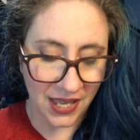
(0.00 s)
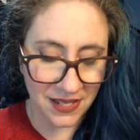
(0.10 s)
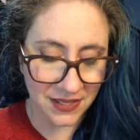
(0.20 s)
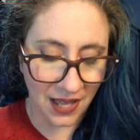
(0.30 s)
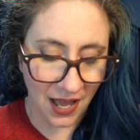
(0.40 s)
any
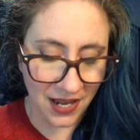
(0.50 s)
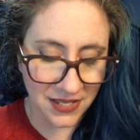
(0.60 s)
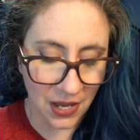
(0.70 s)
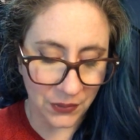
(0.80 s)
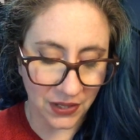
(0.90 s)
case,
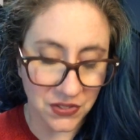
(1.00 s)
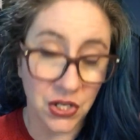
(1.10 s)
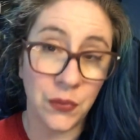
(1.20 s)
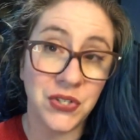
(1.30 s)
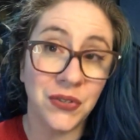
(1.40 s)
guys, I would love
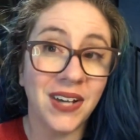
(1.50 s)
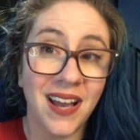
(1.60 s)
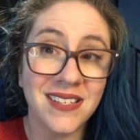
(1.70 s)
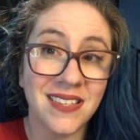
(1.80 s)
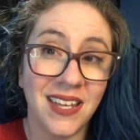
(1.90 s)
to know what you
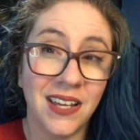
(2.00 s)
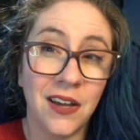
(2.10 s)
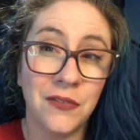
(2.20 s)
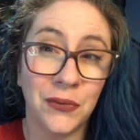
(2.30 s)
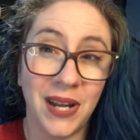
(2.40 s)
guys think
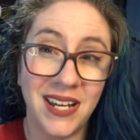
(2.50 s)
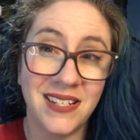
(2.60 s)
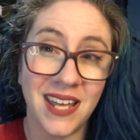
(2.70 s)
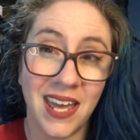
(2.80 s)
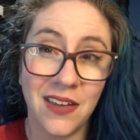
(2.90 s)
of
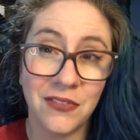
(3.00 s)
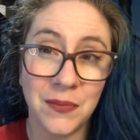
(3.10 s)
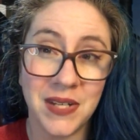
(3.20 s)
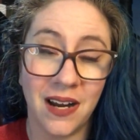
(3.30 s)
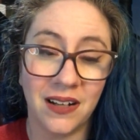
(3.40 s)
Rain Day
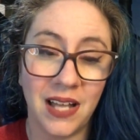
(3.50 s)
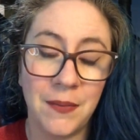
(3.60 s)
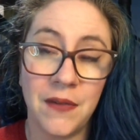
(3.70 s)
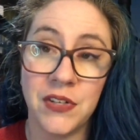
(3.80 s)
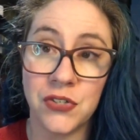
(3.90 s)
from Derek
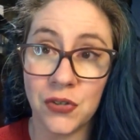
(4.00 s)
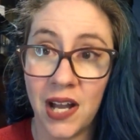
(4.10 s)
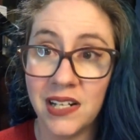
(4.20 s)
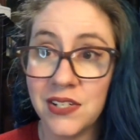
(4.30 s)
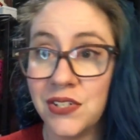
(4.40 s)
Lam. Have you
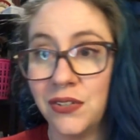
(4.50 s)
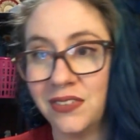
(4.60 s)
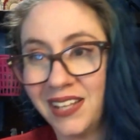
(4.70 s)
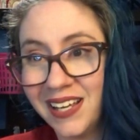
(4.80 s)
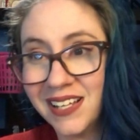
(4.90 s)
tried it? Do
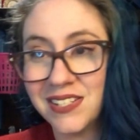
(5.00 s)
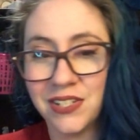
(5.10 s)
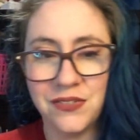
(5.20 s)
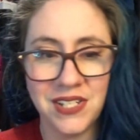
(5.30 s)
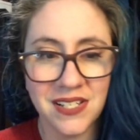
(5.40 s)
you like it?
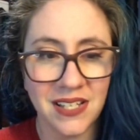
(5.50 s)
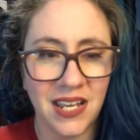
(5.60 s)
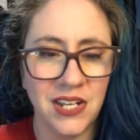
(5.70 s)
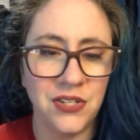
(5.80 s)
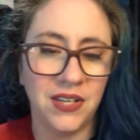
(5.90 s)
Do you
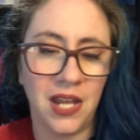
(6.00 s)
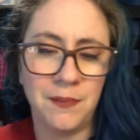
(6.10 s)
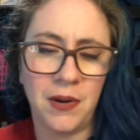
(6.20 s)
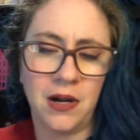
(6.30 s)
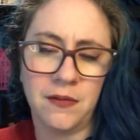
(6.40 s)
dislike it? Do you get a
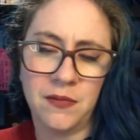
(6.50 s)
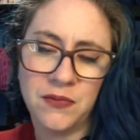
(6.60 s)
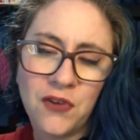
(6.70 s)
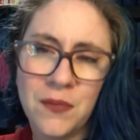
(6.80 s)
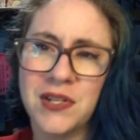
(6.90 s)
better
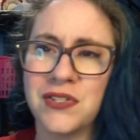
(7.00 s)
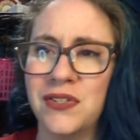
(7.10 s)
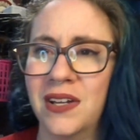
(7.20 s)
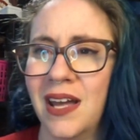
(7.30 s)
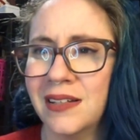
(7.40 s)
performance?
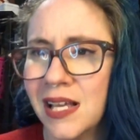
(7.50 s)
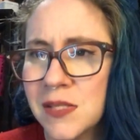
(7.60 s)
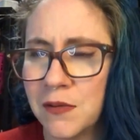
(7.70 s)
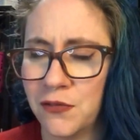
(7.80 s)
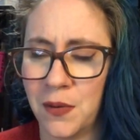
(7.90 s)
Do you get
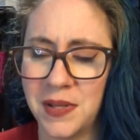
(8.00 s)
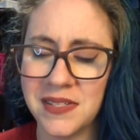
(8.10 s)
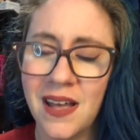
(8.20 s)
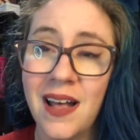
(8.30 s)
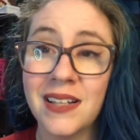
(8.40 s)
less
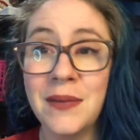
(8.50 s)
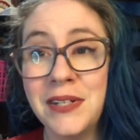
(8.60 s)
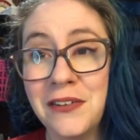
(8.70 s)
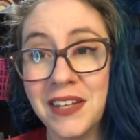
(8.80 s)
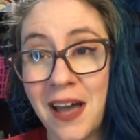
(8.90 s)
performance? Let
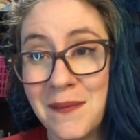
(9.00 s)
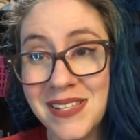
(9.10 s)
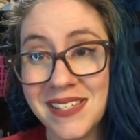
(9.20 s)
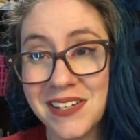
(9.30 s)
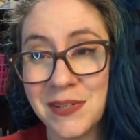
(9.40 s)
me know in the
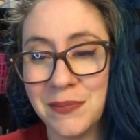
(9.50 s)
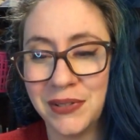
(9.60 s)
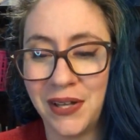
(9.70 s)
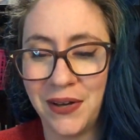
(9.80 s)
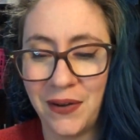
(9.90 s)
comment section
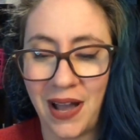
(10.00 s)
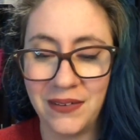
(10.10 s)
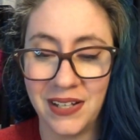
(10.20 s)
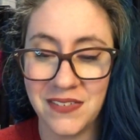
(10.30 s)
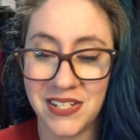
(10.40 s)
below. I
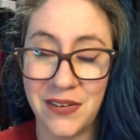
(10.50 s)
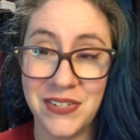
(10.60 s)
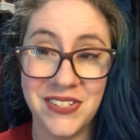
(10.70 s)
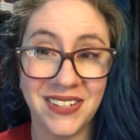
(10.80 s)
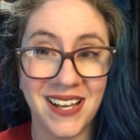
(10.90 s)
would love to know
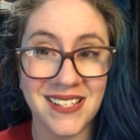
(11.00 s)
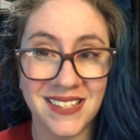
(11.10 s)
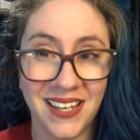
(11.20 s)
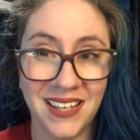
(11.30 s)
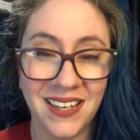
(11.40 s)
what you guys
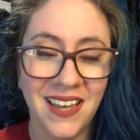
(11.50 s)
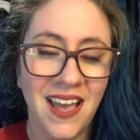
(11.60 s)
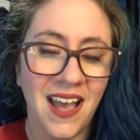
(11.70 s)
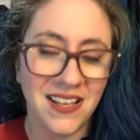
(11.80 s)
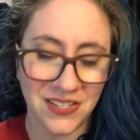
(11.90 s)
think.
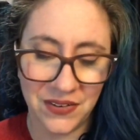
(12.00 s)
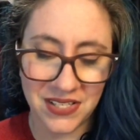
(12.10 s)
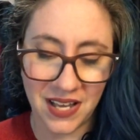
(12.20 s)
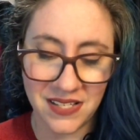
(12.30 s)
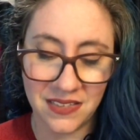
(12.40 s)
As
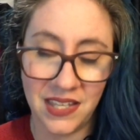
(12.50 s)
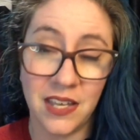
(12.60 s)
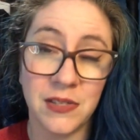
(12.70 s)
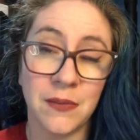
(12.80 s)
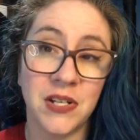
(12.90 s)
always, guys,
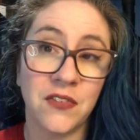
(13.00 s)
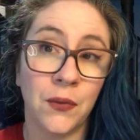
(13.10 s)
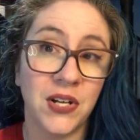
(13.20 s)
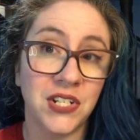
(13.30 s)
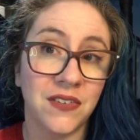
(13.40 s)
thank you so much
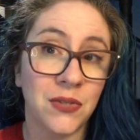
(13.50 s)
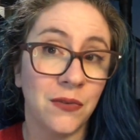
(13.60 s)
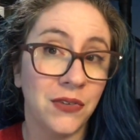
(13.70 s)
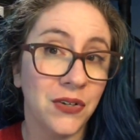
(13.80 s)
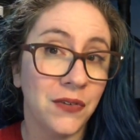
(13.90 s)
for watching this
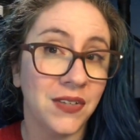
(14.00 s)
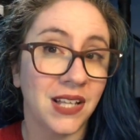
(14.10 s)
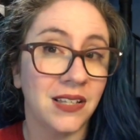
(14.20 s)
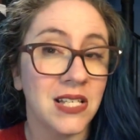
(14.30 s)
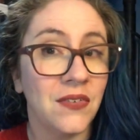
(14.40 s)
review. If you
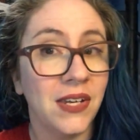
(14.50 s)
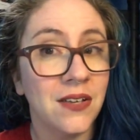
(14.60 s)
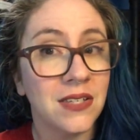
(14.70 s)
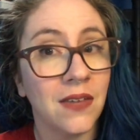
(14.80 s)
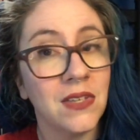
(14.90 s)
like these
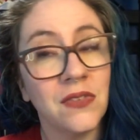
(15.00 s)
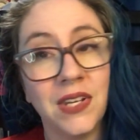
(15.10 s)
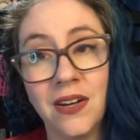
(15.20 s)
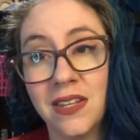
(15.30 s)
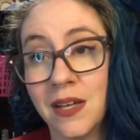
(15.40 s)
videos, give this
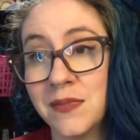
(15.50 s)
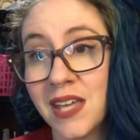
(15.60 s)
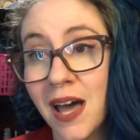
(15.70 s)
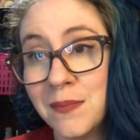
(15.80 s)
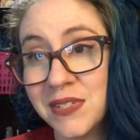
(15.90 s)
video a thumbs
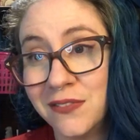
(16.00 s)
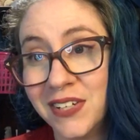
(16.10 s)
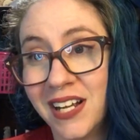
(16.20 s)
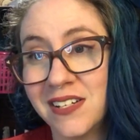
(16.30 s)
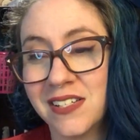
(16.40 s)
up. Don't
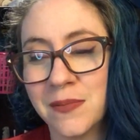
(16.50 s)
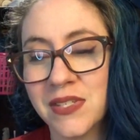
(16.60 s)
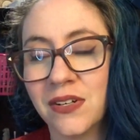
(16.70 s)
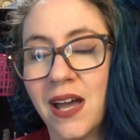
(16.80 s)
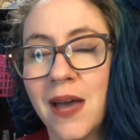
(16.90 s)
forget to
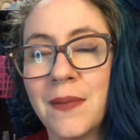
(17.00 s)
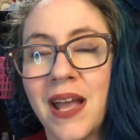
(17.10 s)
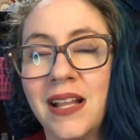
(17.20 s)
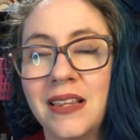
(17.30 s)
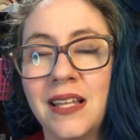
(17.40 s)
subscribe.
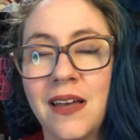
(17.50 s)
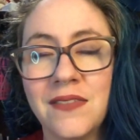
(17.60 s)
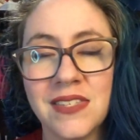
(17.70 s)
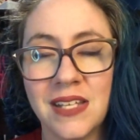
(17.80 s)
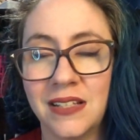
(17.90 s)
I
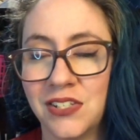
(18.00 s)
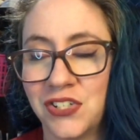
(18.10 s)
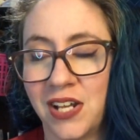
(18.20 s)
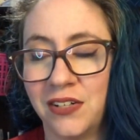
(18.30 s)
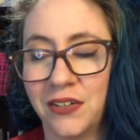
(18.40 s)
love seeing this
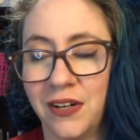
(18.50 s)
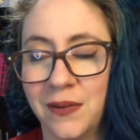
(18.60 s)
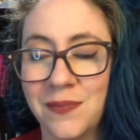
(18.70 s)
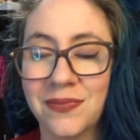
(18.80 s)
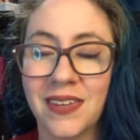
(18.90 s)
channel
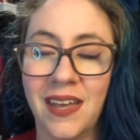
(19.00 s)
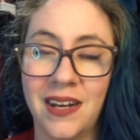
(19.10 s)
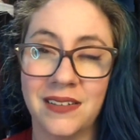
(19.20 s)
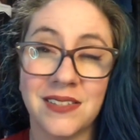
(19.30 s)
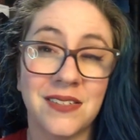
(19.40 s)
grow,
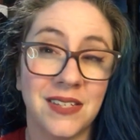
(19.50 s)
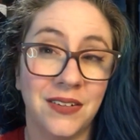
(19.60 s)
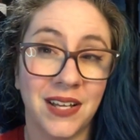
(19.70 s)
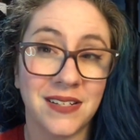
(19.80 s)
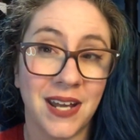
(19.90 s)
and I'll also see
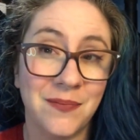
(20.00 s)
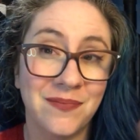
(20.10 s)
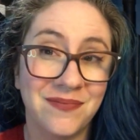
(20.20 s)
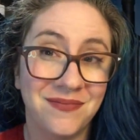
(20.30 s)
you next time.